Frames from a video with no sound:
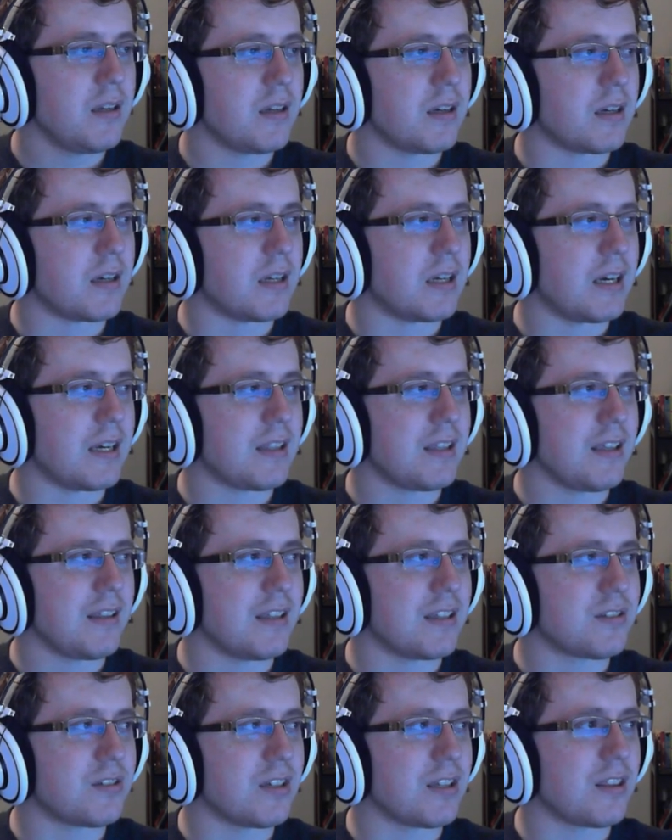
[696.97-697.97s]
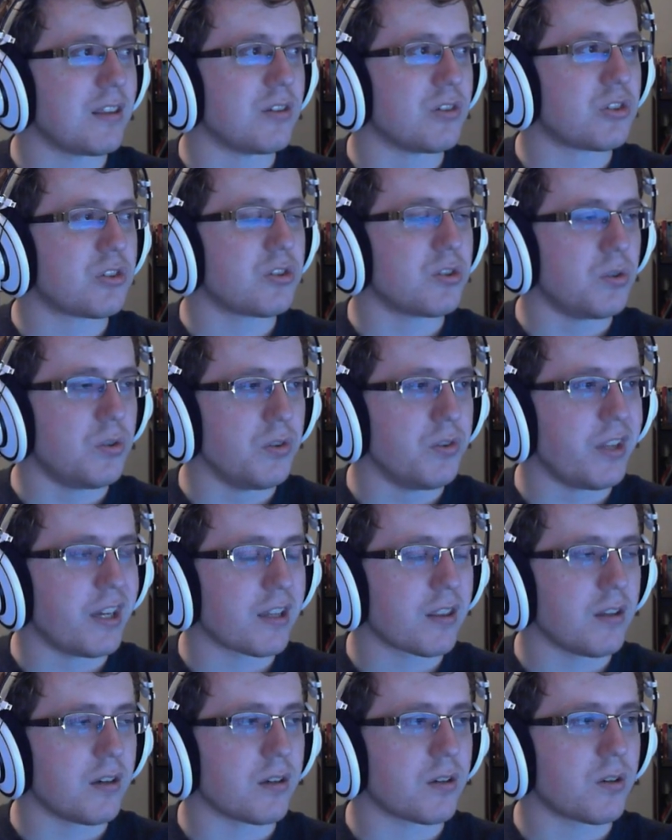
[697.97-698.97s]
I think that's like the sole
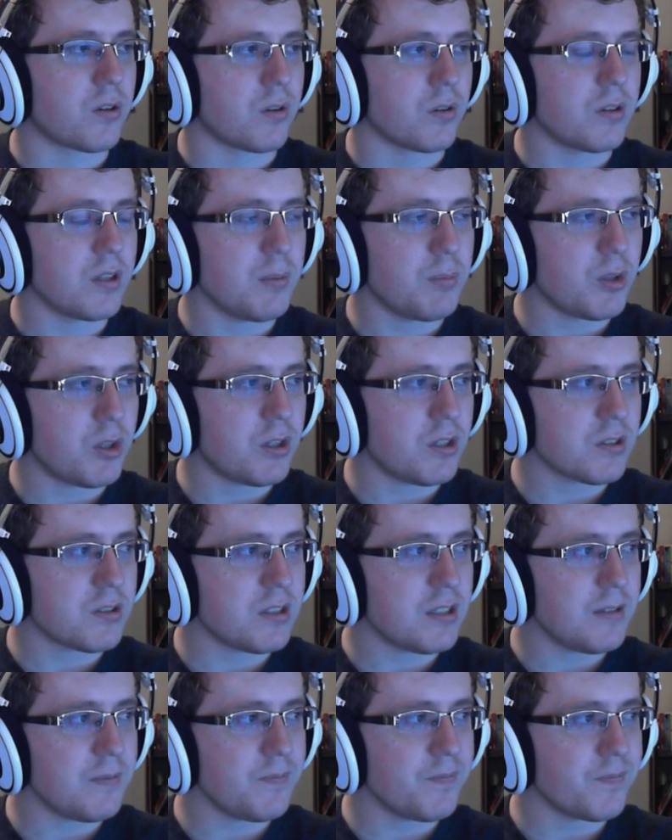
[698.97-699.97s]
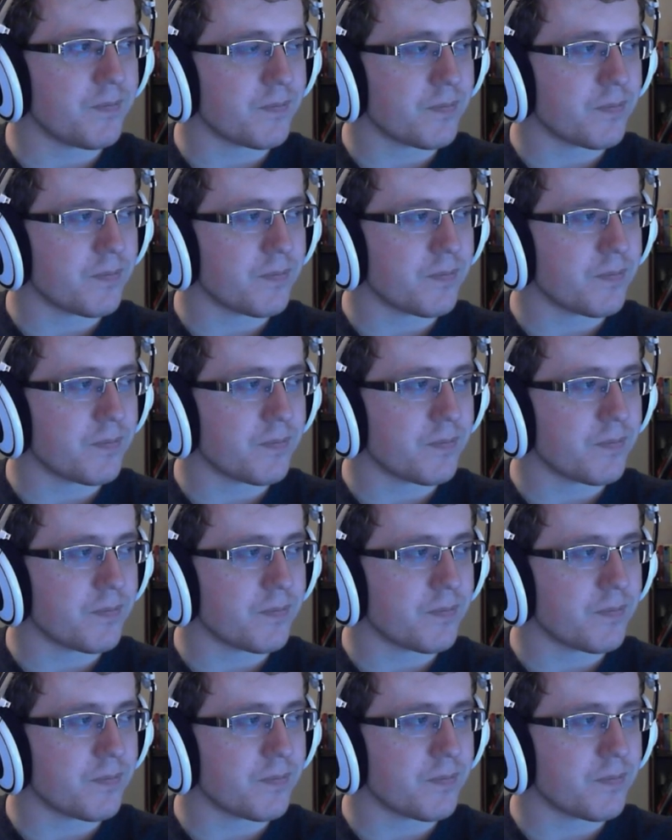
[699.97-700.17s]
deck that it currently belongs in.